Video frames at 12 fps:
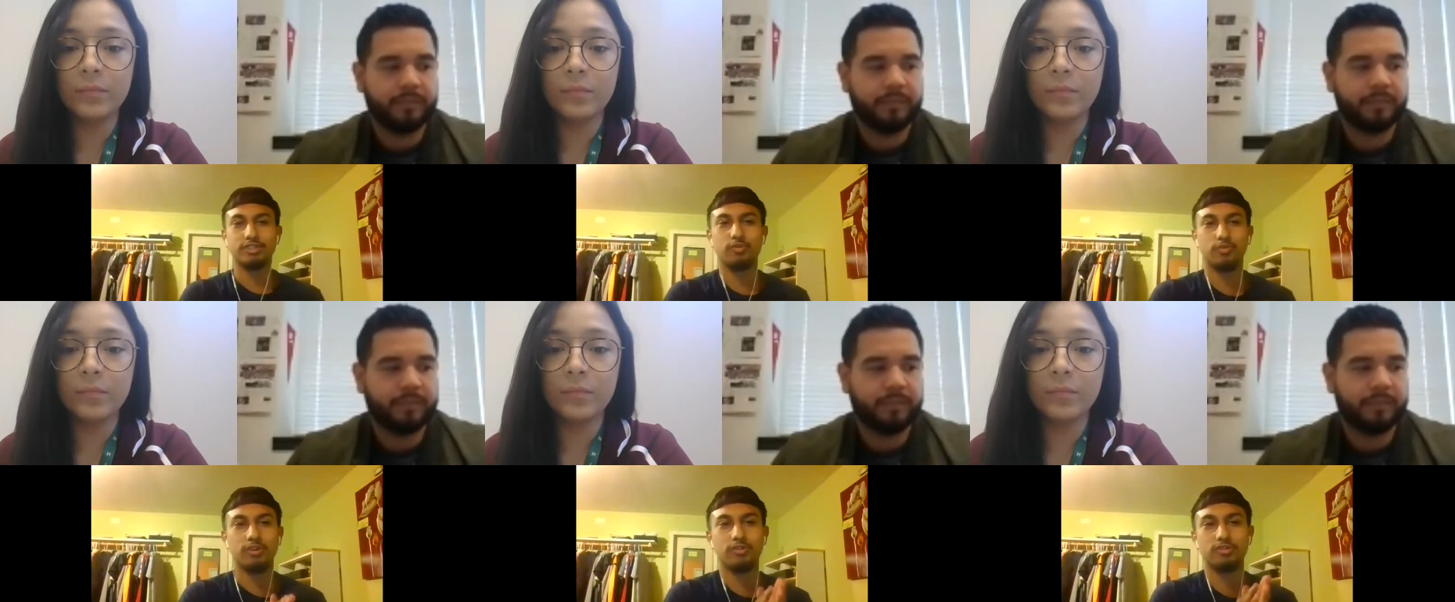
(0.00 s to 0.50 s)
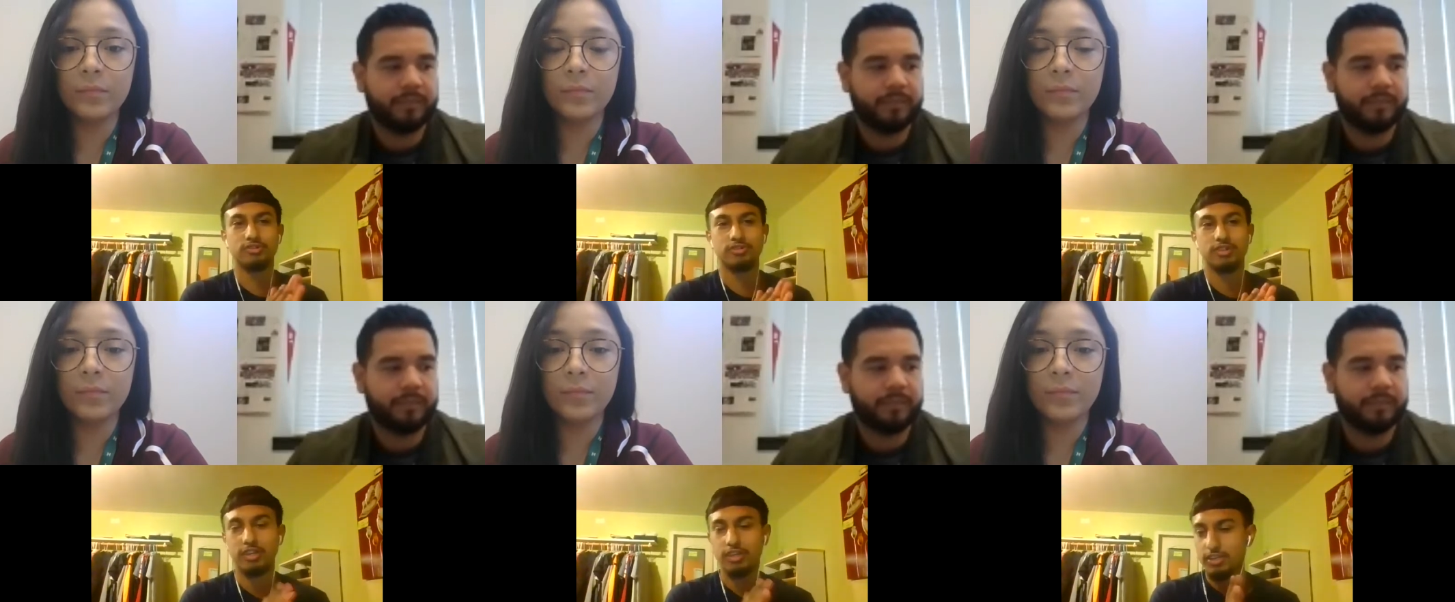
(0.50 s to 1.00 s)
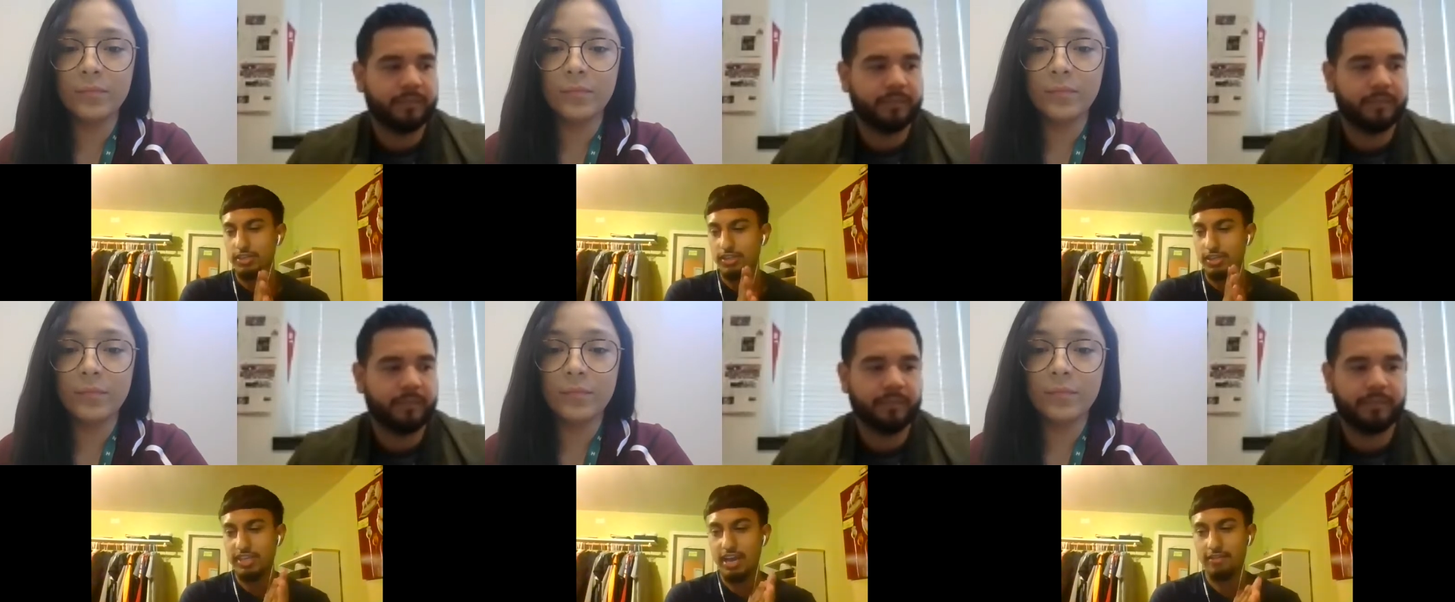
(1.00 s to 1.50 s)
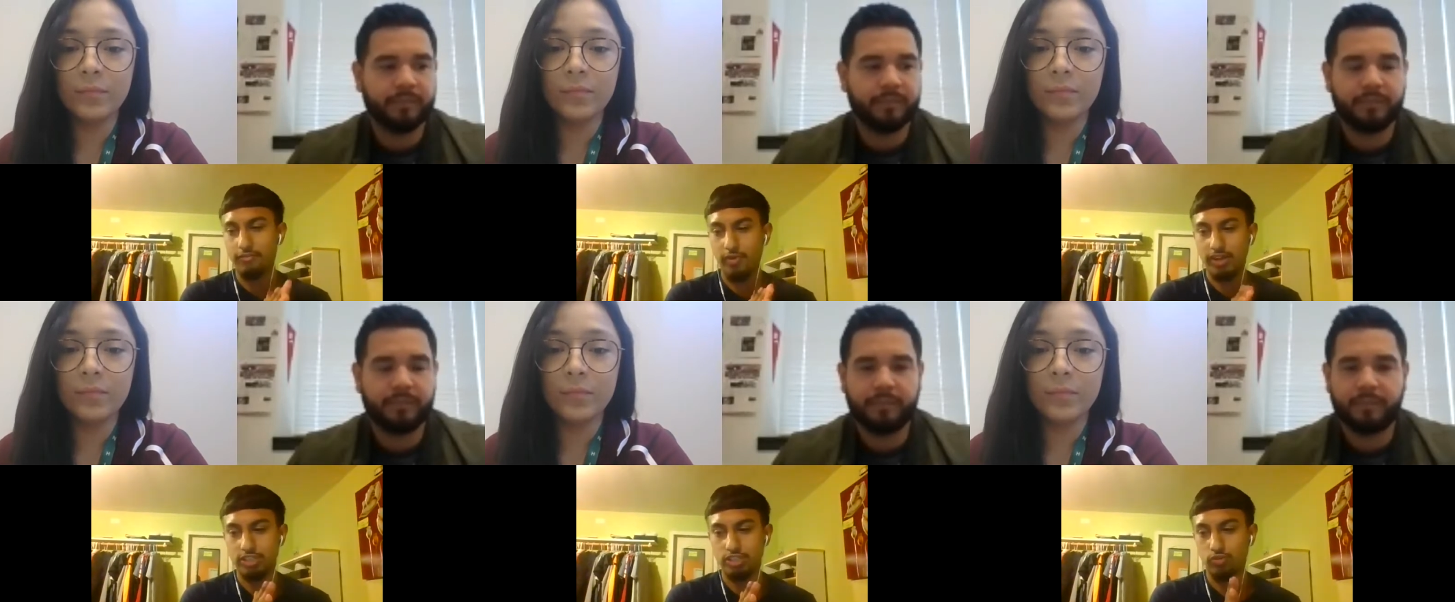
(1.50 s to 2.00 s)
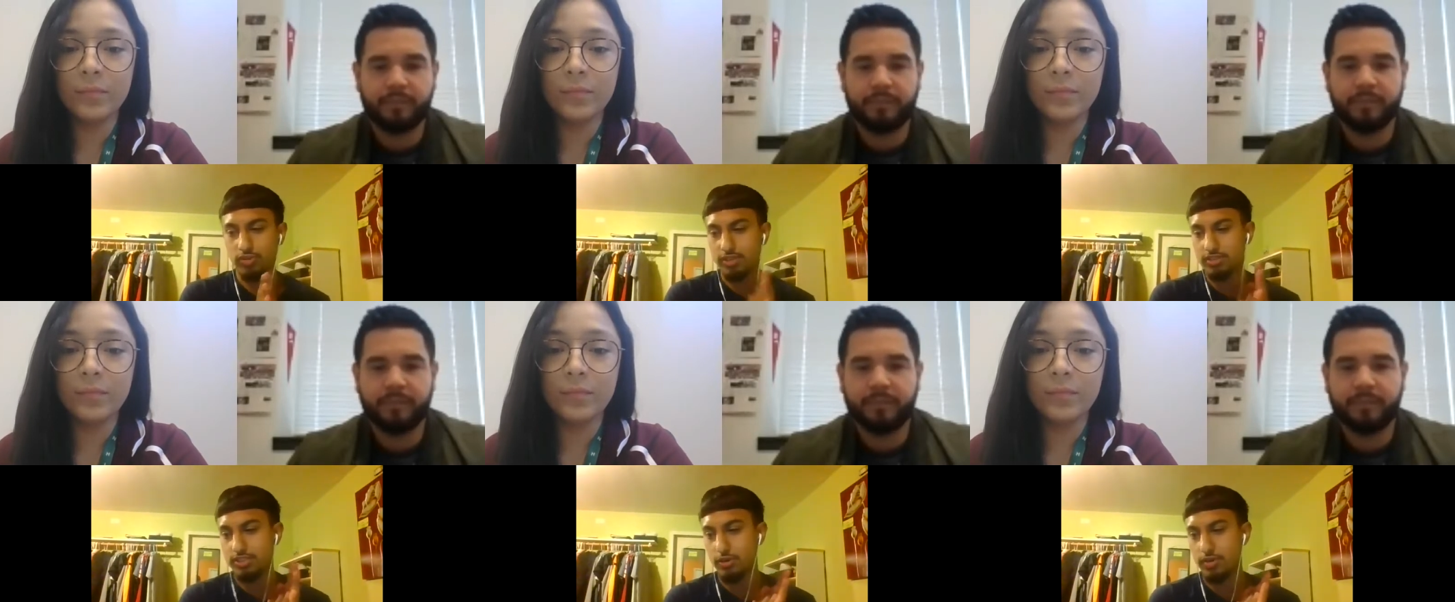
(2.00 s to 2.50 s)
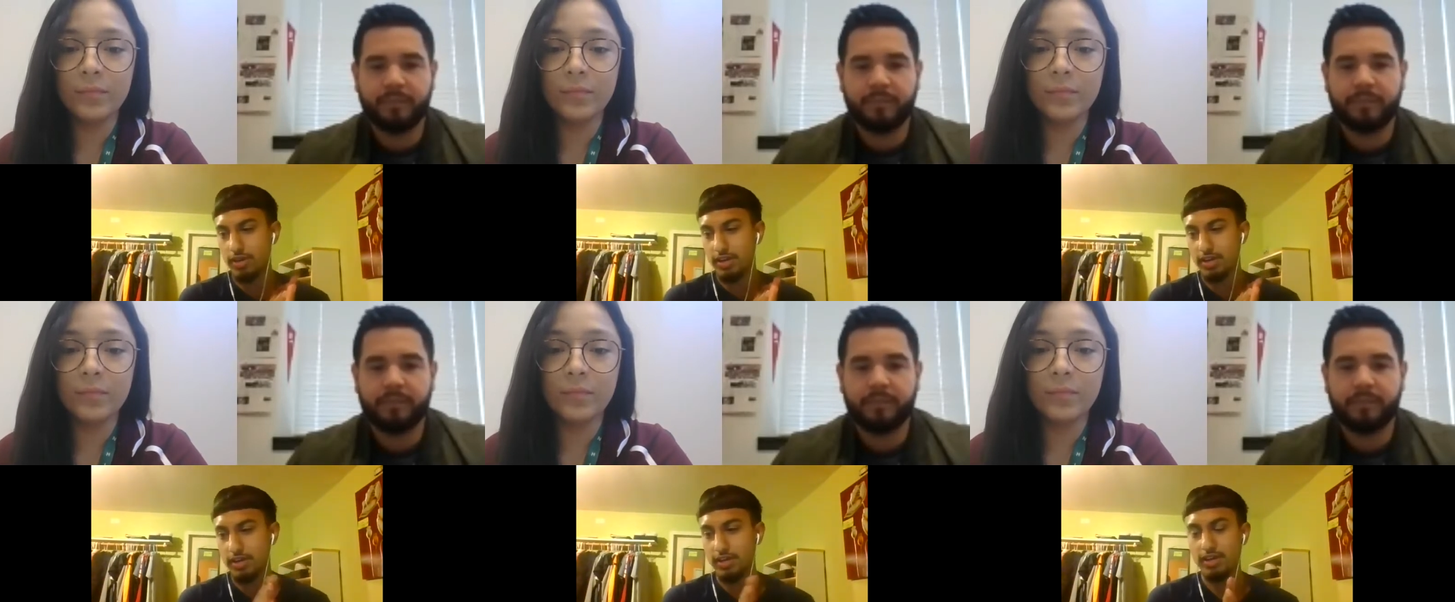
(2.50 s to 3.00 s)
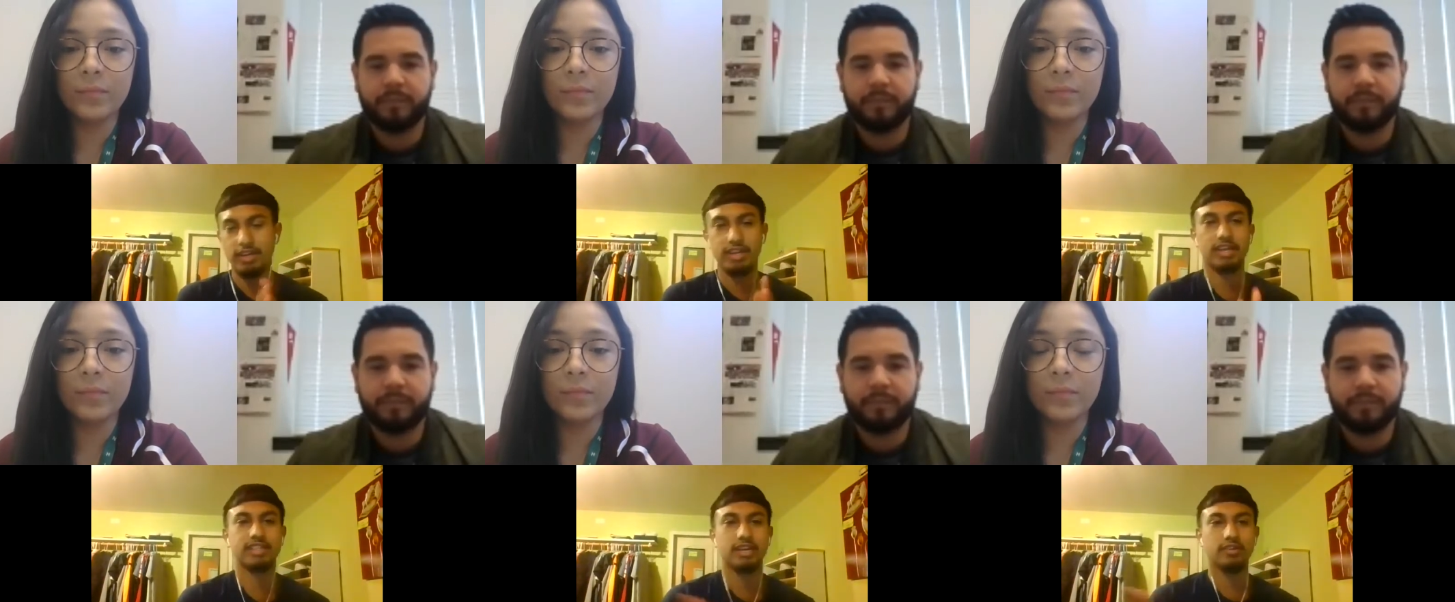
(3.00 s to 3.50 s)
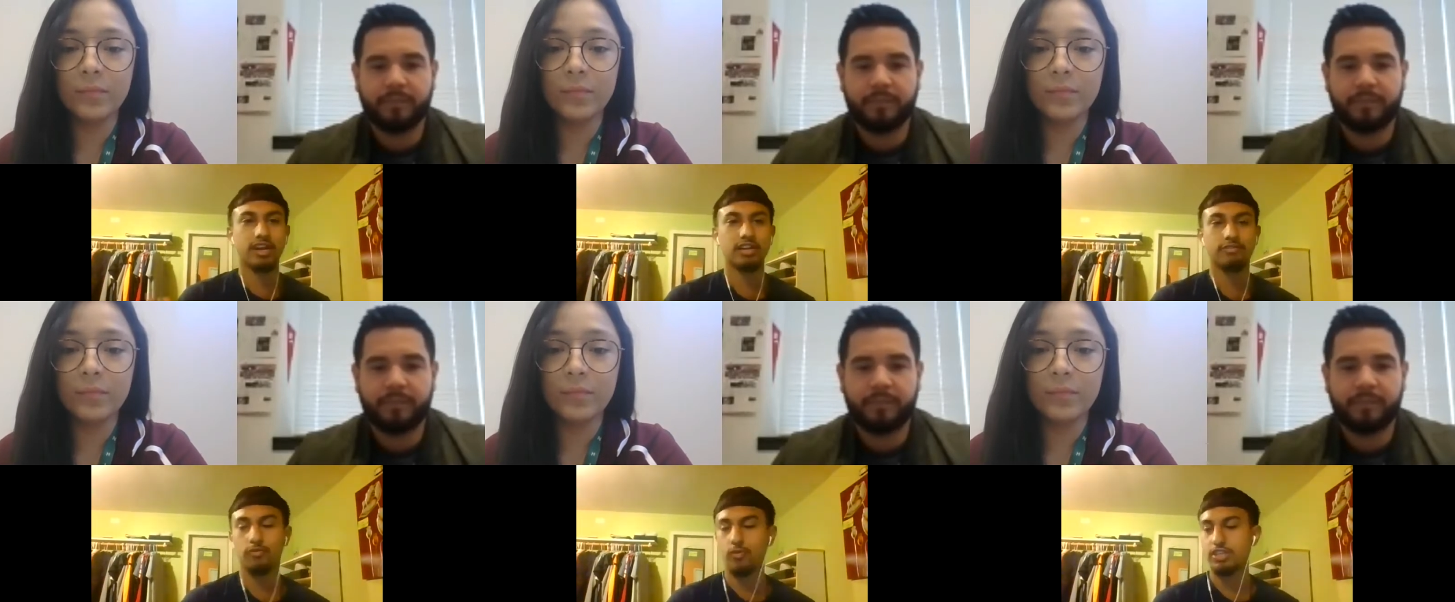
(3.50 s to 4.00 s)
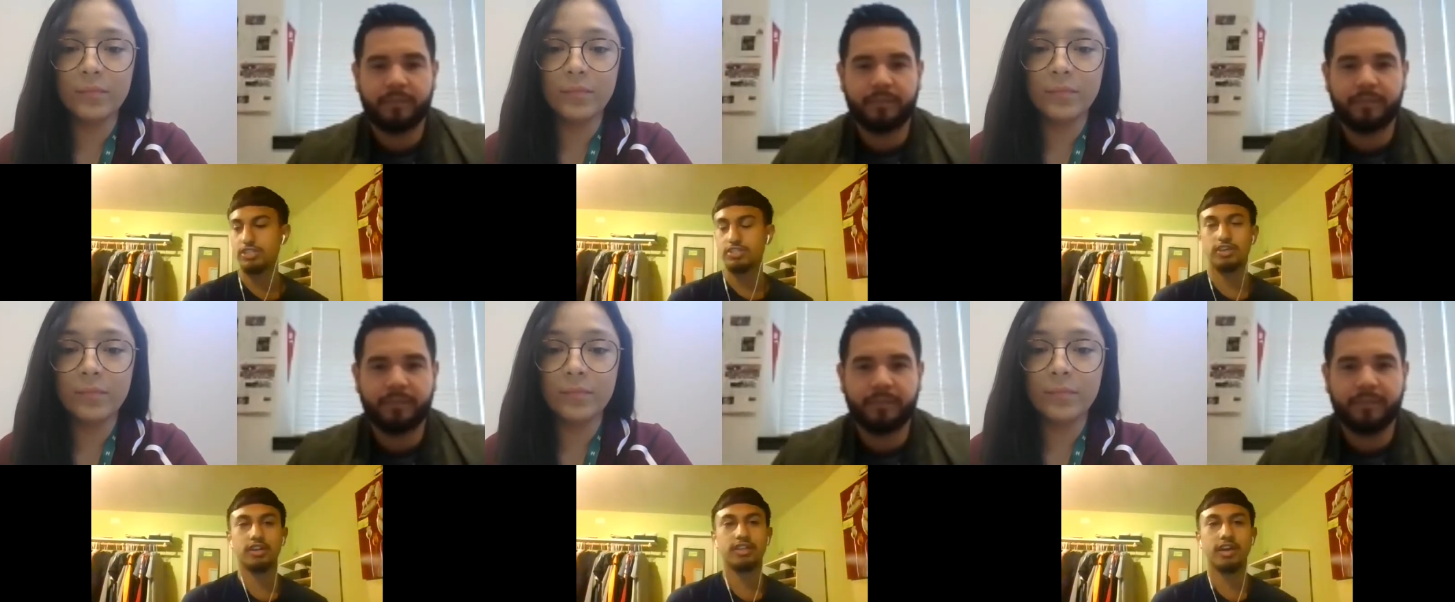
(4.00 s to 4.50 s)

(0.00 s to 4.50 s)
Speaker 1: So we're gonna uh, dive right to it. So uh, yeah, thank you guys for watching another